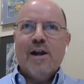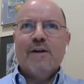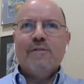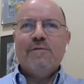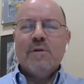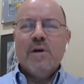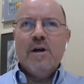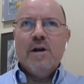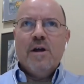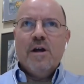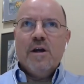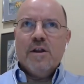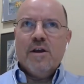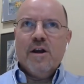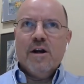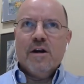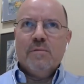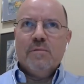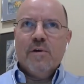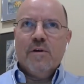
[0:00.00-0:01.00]

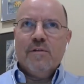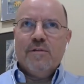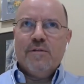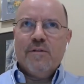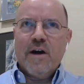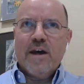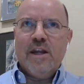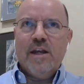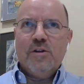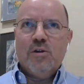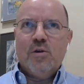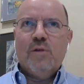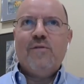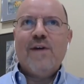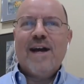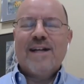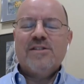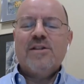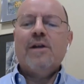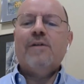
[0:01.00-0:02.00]
they are fighting to
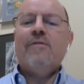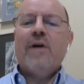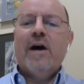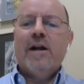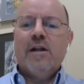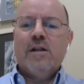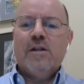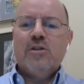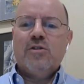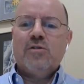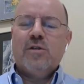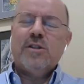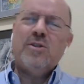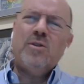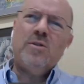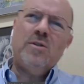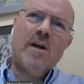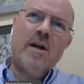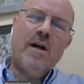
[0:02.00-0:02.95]
advance their vital interest.